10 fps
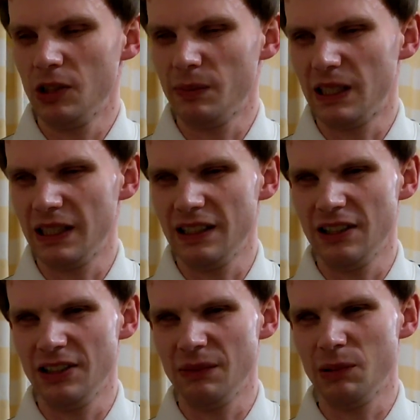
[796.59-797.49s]
behind the
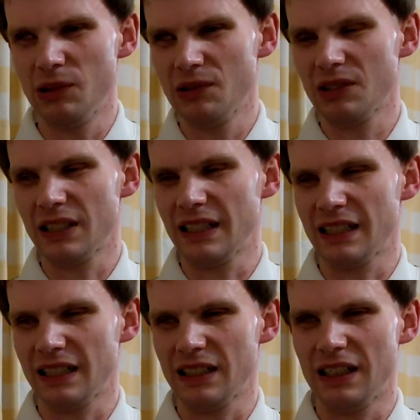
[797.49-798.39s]
loading port,
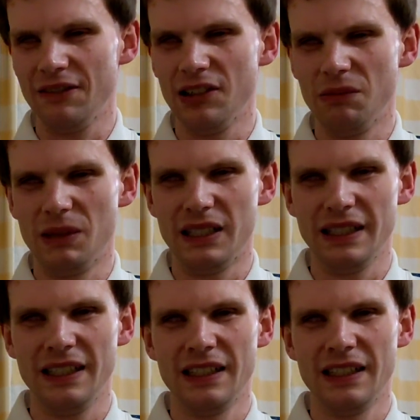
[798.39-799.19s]
and I've got my